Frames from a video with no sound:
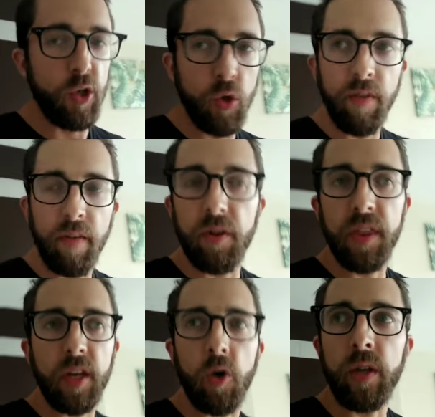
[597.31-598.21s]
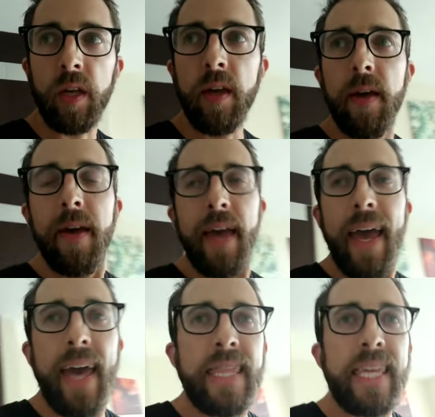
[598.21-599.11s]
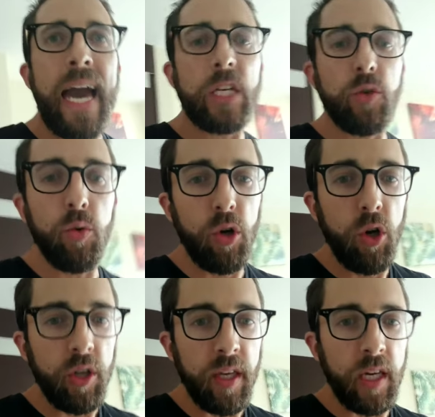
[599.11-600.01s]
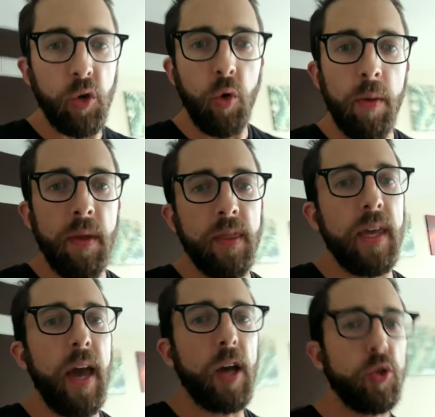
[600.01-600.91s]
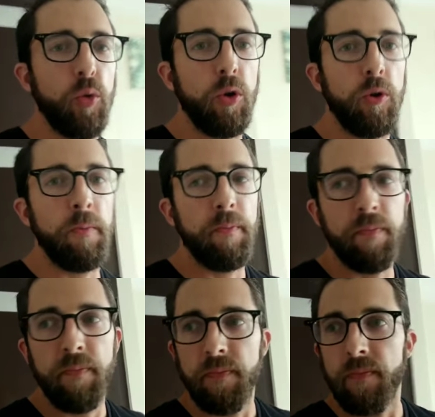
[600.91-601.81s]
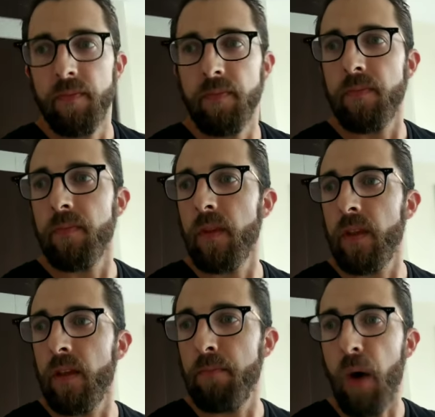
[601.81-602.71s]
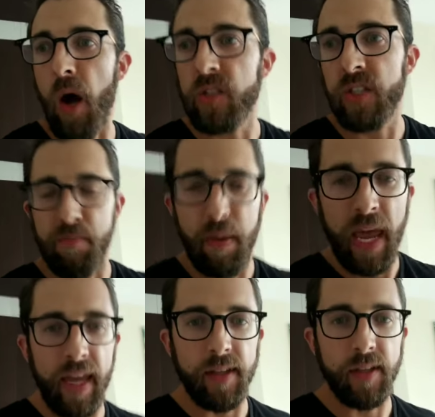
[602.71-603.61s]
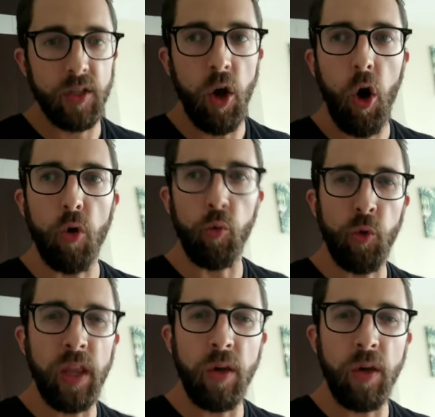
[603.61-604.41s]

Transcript: two of everything only. And the actual cooking equipment, the actual pots and pans are really,